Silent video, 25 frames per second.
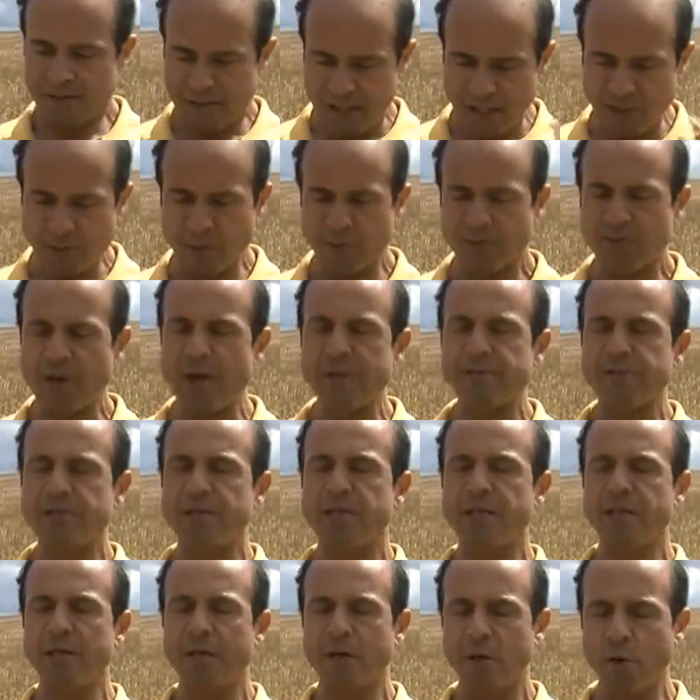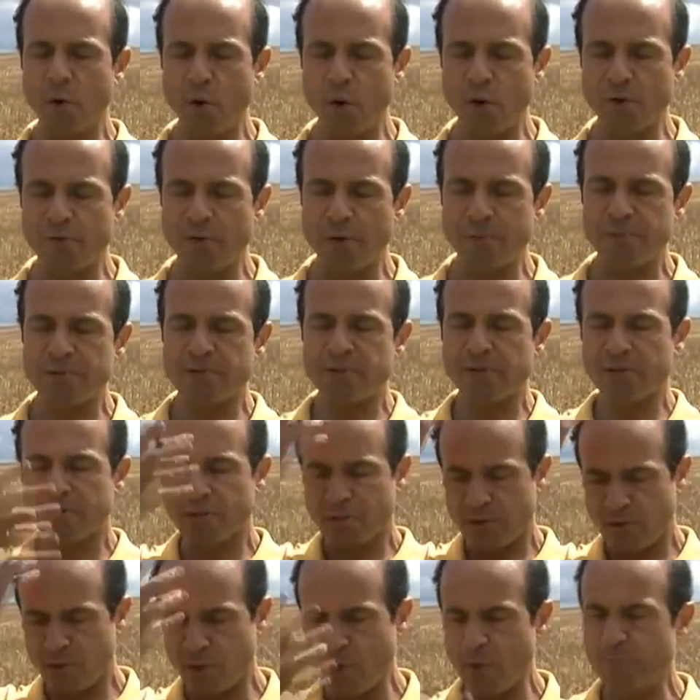Center of gravity, law of
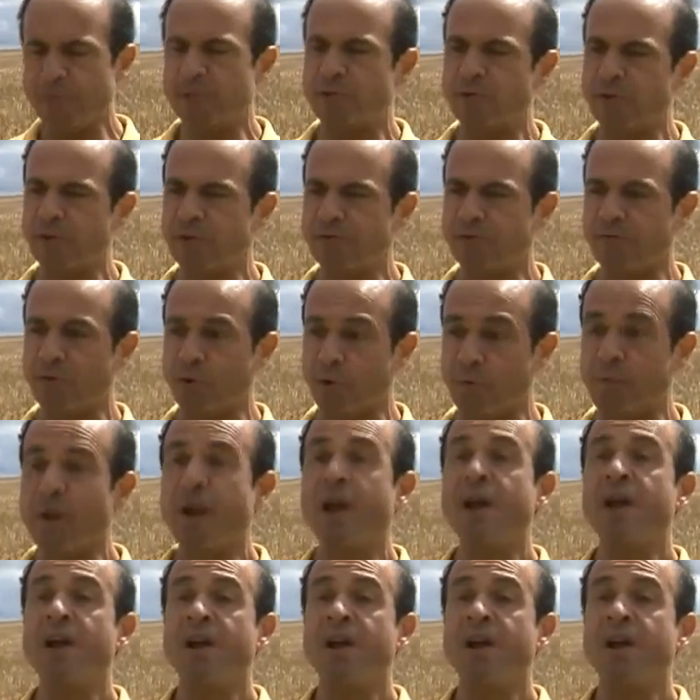opposites, geometry and form.